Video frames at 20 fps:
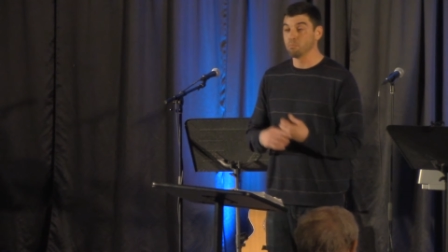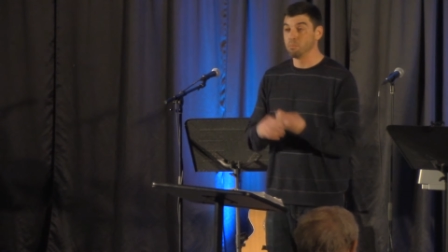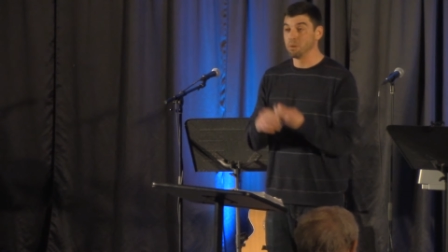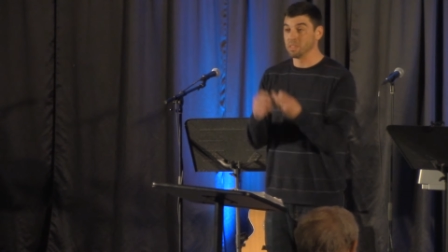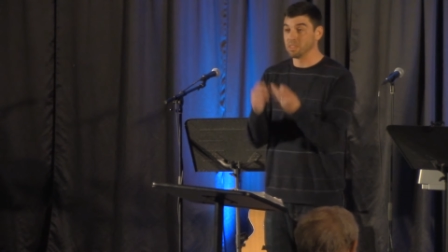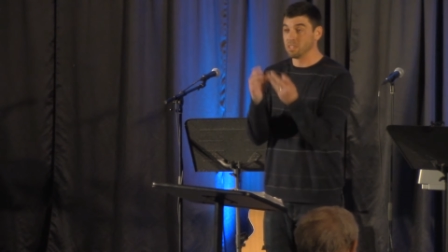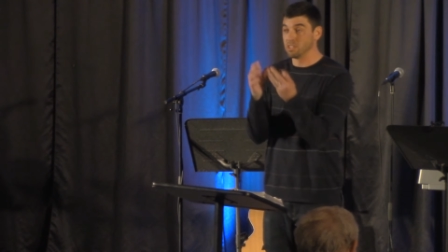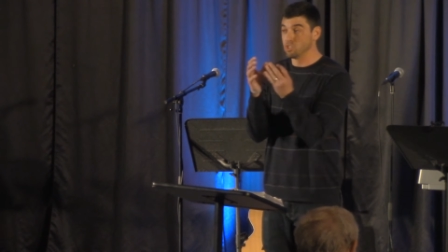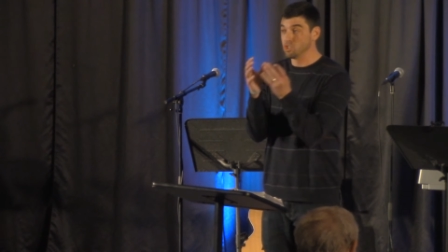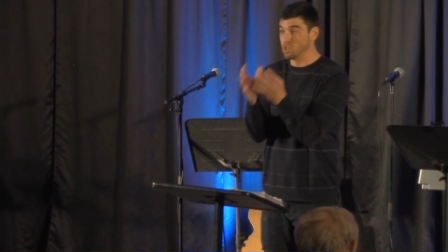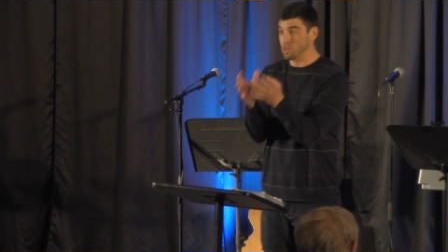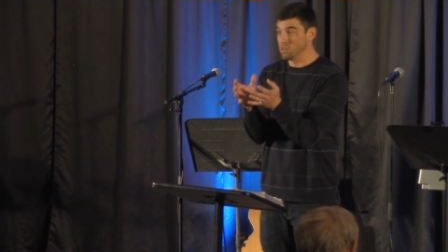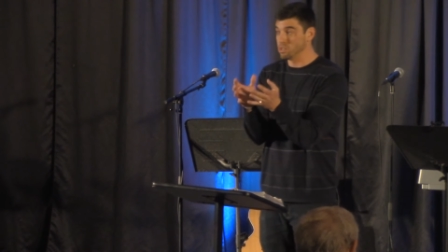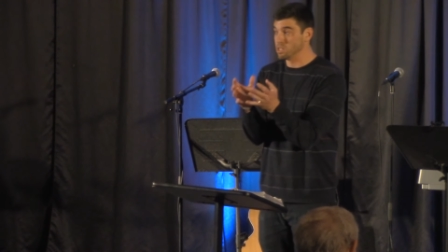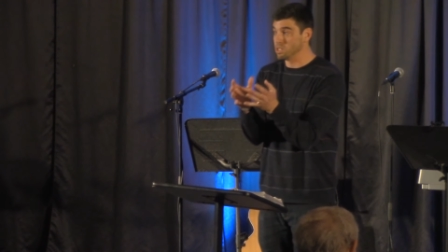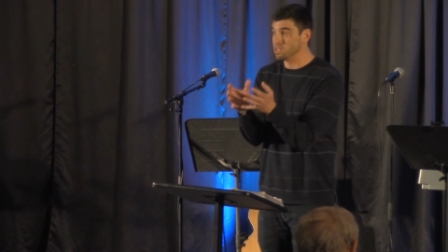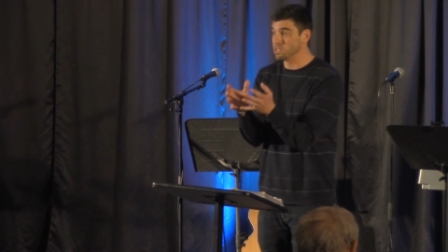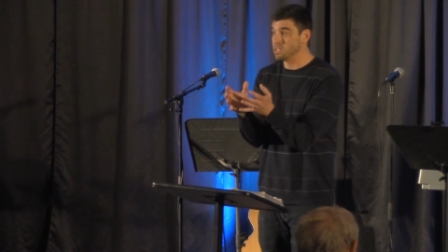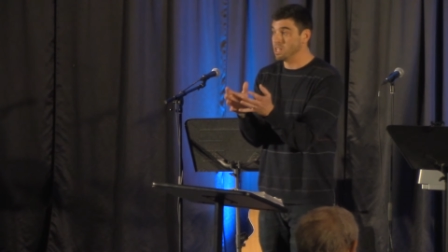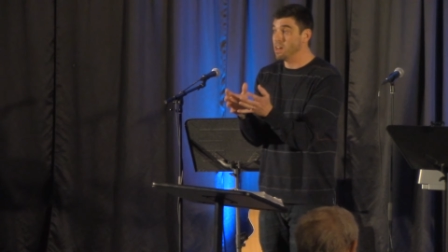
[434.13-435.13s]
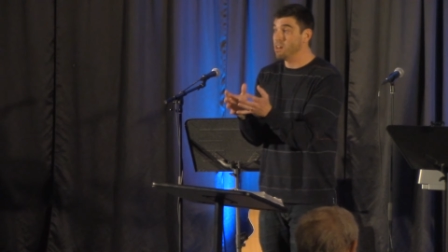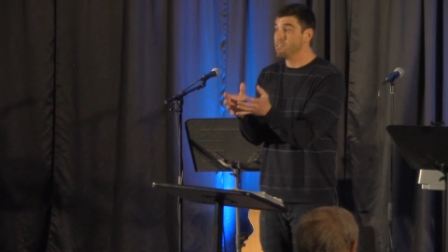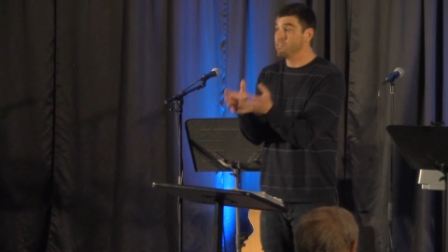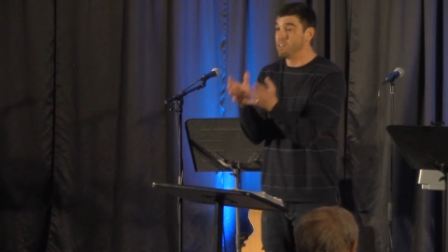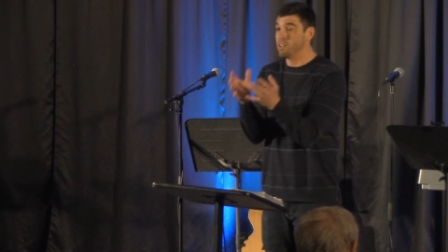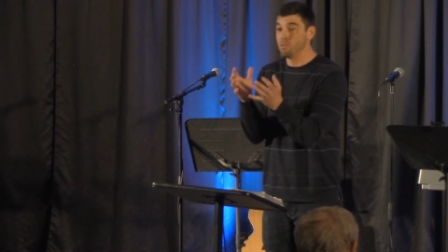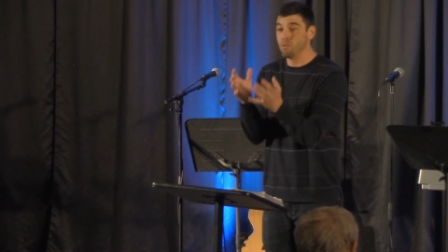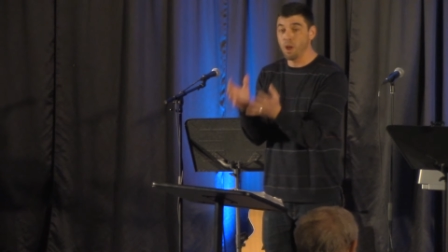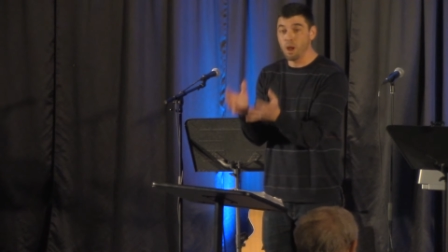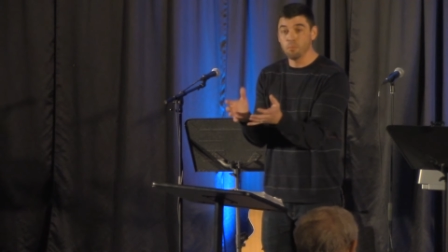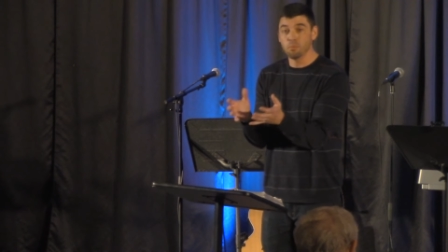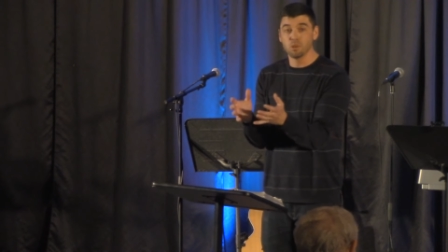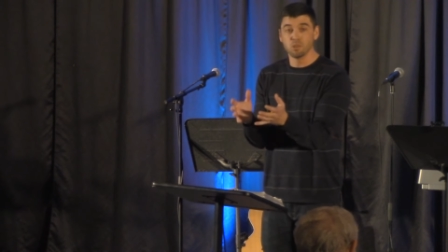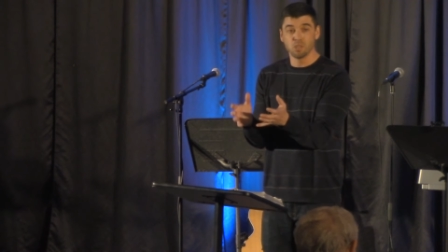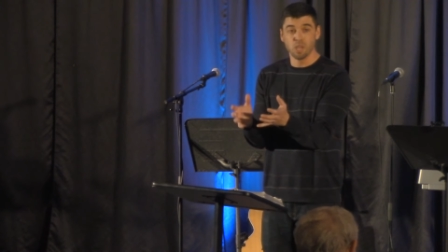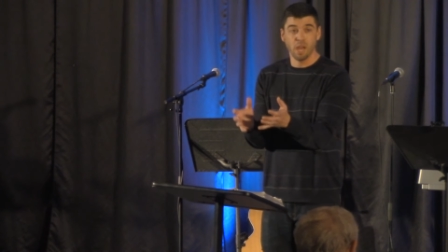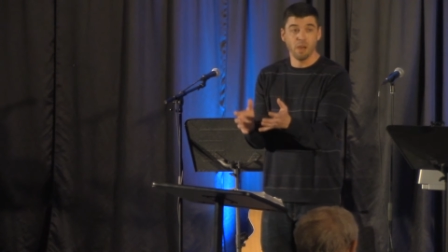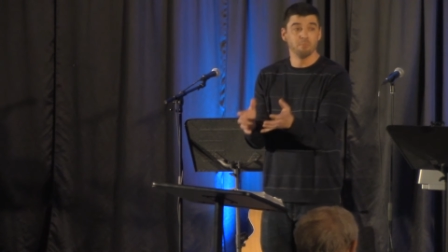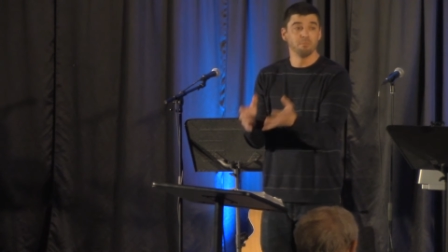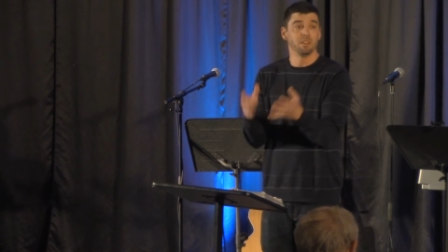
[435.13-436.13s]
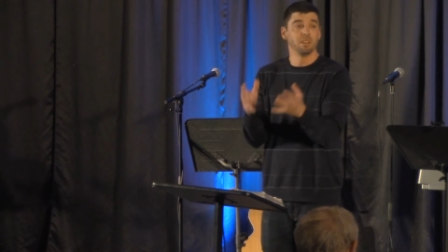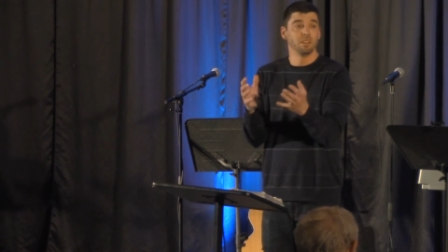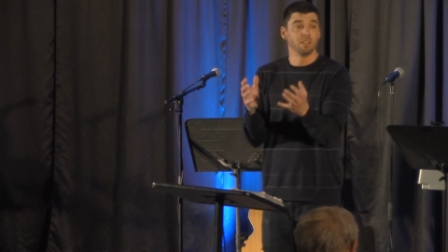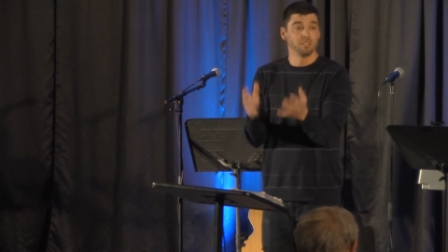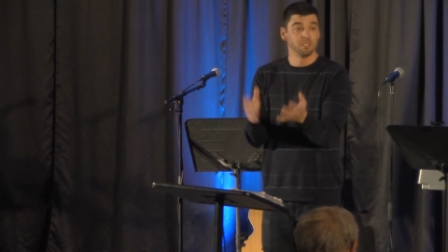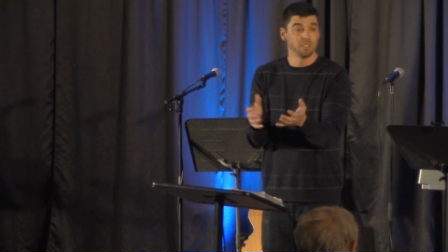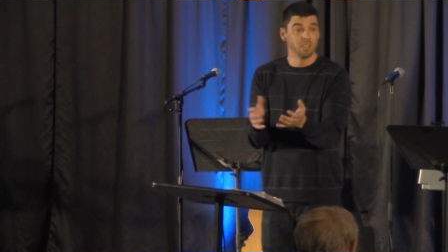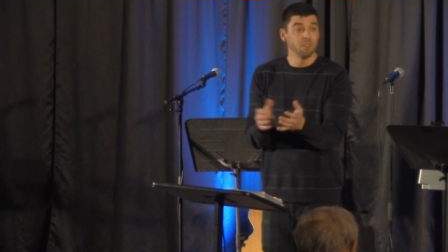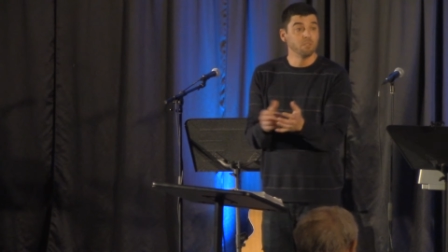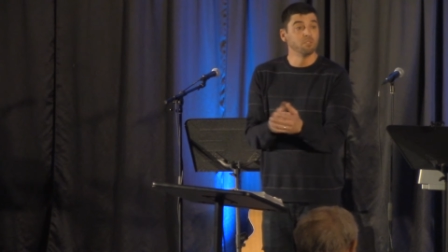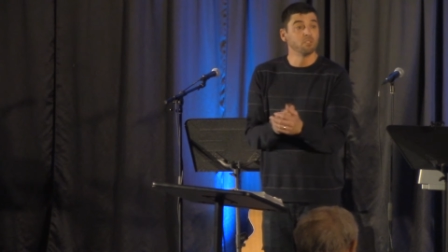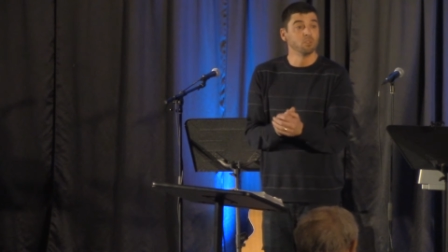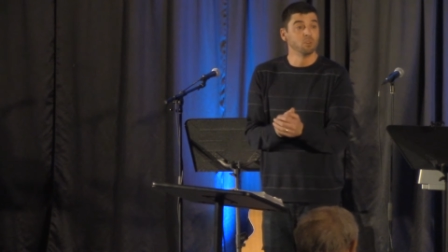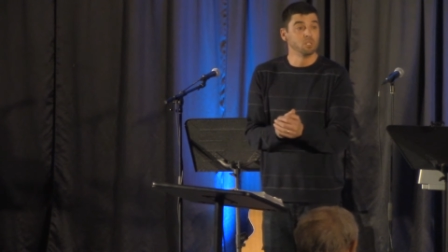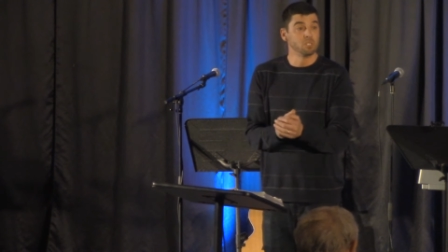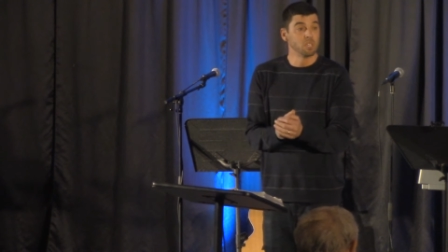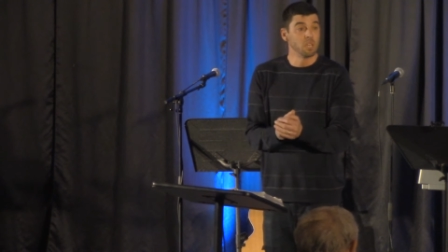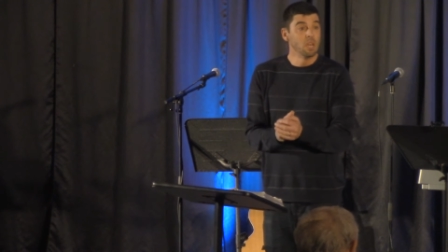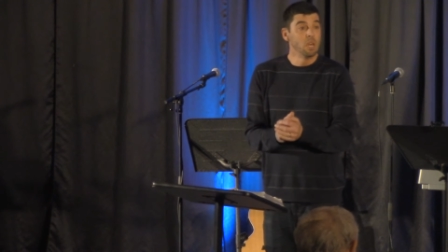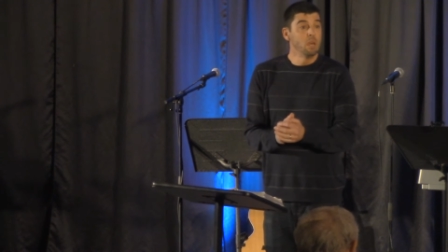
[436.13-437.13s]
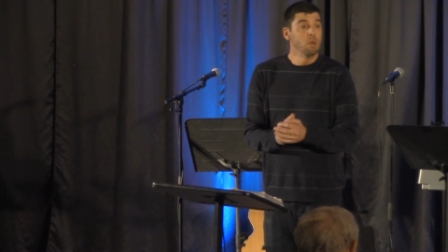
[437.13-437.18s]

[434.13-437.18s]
but the church itself and Robert Chapman and his influence